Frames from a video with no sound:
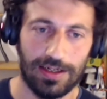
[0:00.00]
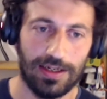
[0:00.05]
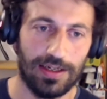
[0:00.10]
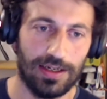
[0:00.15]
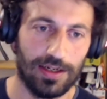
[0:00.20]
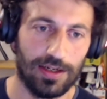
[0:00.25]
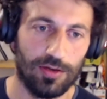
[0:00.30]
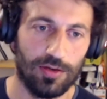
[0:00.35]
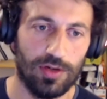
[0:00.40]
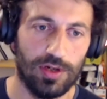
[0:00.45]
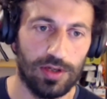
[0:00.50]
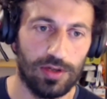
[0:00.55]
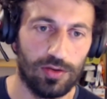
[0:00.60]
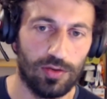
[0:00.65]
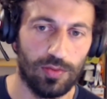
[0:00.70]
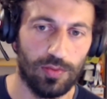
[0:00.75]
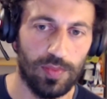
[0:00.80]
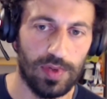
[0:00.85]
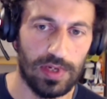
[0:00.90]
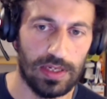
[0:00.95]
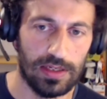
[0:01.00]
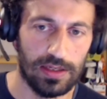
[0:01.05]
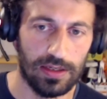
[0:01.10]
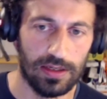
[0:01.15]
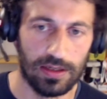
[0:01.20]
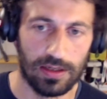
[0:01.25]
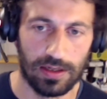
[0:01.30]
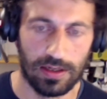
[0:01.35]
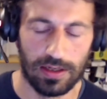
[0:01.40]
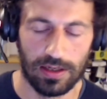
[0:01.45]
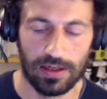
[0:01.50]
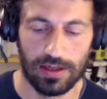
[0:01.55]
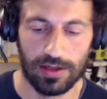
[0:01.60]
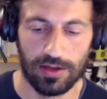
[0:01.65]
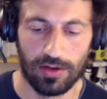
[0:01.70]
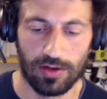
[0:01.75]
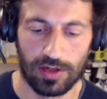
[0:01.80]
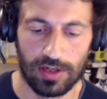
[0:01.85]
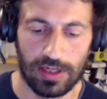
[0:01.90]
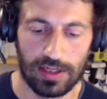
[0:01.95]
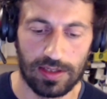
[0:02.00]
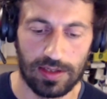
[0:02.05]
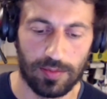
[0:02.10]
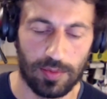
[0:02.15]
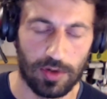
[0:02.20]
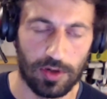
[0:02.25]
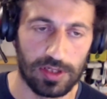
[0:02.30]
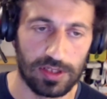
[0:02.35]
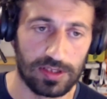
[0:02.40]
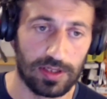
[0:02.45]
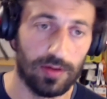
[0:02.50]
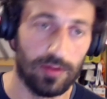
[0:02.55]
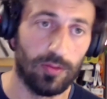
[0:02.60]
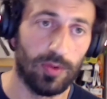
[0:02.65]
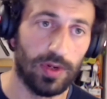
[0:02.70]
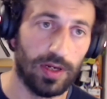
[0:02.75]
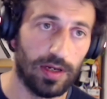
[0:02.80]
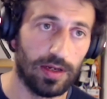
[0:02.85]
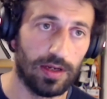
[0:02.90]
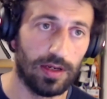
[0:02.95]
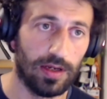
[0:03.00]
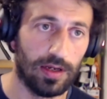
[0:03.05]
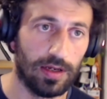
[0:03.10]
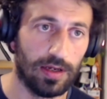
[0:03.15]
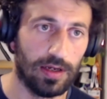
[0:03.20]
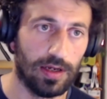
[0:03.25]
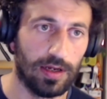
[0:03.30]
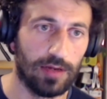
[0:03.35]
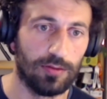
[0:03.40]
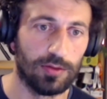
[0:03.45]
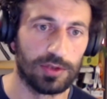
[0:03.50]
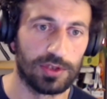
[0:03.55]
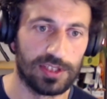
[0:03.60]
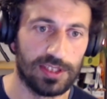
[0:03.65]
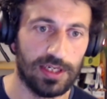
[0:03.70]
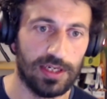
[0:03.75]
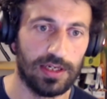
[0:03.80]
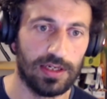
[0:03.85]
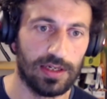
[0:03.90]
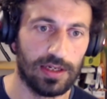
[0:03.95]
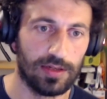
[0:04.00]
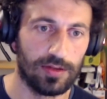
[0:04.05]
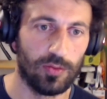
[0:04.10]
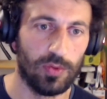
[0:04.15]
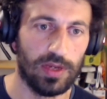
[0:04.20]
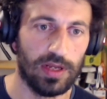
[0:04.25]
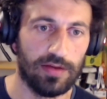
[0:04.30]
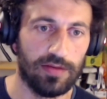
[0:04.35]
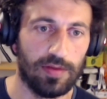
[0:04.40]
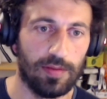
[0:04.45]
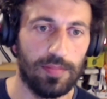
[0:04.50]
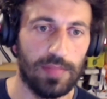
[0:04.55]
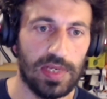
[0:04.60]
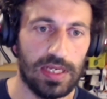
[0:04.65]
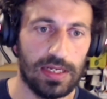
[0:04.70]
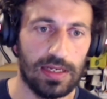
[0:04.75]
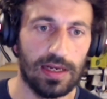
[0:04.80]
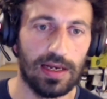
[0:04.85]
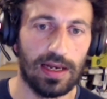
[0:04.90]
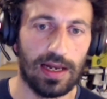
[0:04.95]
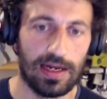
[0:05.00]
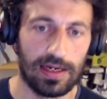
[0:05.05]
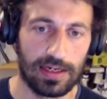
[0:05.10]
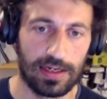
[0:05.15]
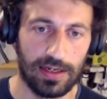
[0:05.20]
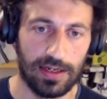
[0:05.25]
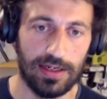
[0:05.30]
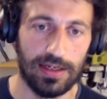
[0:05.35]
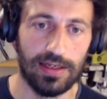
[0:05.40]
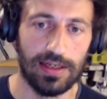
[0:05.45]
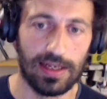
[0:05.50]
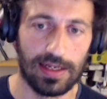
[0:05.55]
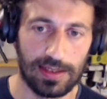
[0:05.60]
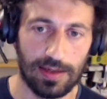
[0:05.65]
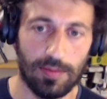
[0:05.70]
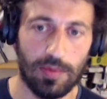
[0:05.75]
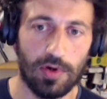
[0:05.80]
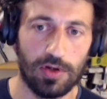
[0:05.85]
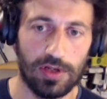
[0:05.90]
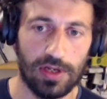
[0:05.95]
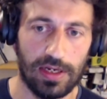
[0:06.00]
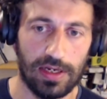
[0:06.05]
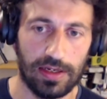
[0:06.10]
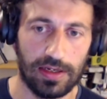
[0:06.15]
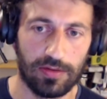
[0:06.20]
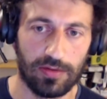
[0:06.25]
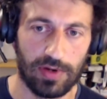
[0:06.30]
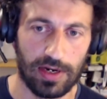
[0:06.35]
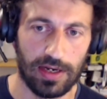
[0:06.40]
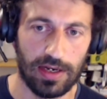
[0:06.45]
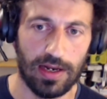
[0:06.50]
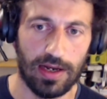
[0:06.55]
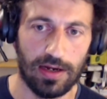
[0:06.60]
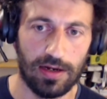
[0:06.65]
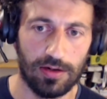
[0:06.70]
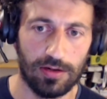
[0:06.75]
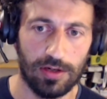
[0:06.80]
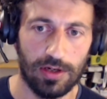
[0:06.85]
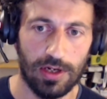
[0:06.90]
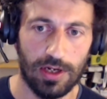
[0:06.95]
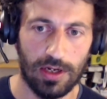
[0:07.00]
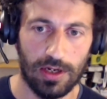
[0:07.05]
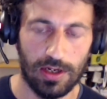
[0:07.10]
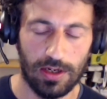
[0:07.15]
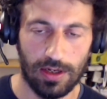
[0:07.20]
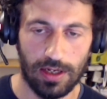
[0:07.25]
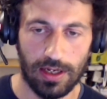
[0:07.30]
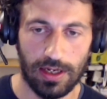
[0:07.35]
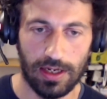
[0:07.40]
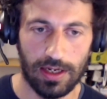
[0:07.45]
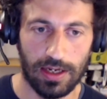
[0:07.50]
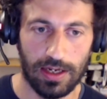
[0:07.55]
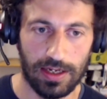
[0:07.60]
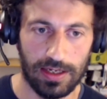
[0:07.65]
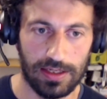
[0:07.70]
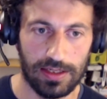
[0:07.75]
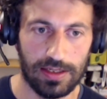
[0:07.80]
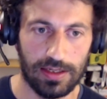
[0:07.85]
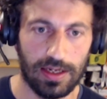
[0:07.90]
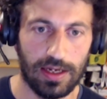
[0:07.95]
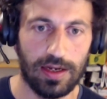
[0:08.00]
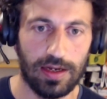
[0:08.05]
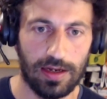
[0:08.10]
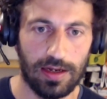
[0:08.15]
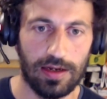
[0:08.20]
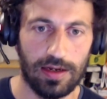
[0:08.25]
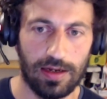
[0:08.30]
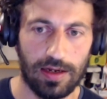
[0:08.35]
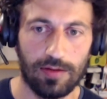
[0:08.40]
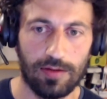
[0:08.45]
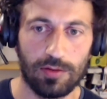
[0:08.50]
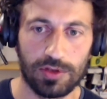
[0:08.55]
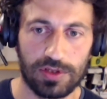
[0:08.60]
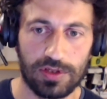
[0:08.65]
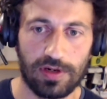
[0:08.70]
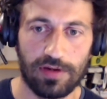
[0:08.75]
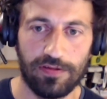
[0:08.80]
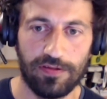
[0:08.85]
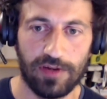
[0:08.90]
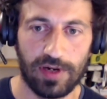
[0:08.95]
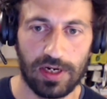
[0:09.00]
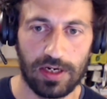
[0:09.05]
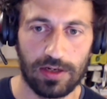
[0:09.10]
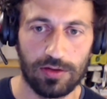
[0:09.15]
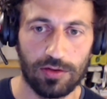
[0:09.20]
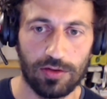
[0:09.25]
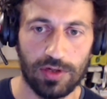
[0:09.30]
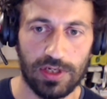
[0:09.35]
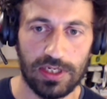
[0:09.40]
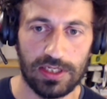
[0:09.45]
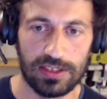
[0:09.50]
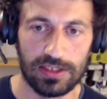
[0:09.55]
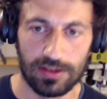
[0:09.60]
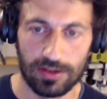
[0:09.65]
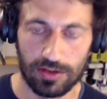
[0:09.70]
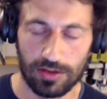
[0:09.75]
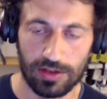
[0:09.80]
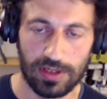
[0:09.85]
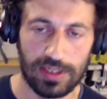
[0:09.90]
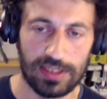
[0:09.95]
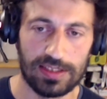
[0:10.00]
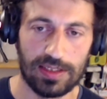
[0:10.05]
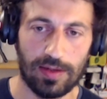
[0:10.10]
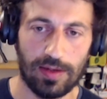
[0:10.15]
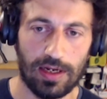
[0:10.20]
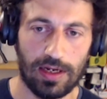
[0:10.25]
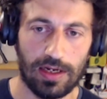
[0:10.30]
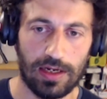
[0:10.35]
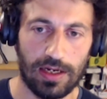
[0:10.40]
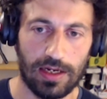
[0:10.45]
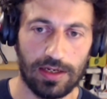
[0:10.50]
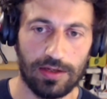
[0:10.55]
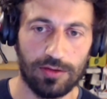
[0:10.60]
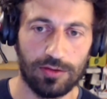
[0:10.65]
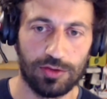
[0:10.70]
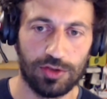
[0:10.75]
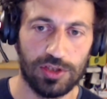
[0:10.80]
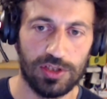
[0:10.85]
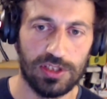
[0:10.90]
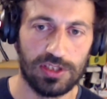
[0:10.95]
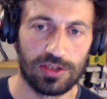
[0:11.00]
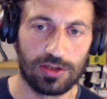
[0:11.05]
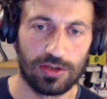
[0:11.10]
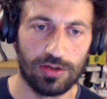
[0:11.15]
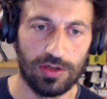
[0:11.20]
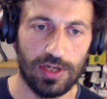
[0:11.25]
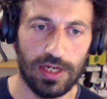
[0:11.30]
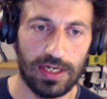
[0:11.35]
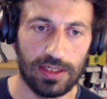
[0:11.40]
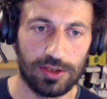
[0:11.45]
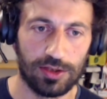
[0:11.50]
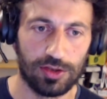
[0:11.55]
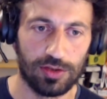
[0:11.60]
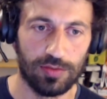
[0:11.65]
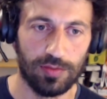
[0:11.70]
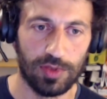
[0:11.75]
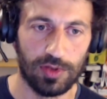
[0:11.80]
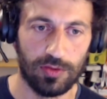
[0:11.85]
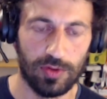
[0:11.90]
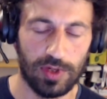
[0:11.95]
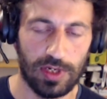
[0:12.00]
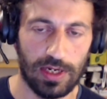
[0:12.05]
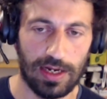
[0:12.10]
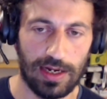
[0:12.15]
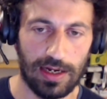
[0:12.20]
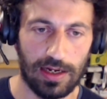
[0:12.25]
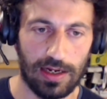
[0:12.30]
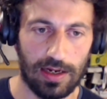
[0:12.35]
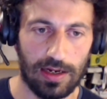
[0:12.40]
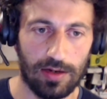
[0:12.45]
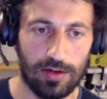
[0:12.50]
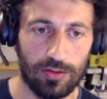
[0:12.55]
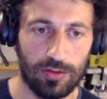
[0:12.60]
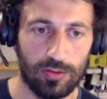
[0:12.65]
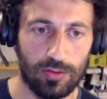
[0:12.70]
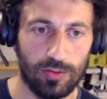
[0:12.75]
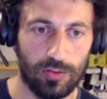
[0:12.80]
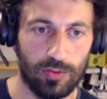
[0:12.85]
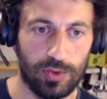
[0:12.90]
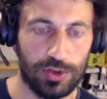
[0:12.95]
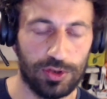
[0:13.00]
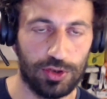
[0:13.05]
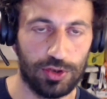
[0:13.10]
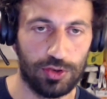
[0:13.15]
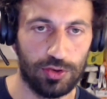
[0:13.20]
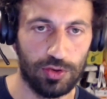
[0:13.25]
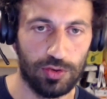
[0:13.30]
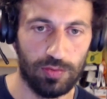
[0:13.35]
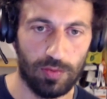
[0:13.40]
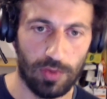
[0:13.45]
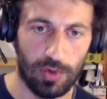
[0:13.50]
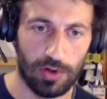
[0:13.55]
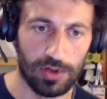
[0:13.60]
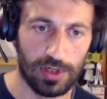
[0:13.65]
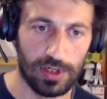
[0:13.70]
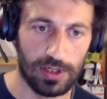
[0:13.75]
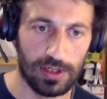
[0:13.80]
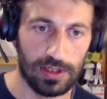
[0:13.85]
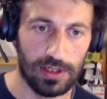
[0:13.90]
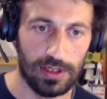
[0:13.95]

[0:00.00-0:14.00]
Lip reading: you need to build your data process. And when I was saying that we have a big lack in data modeling right now, I was referring to this. So there is a huge disconnection between how we should model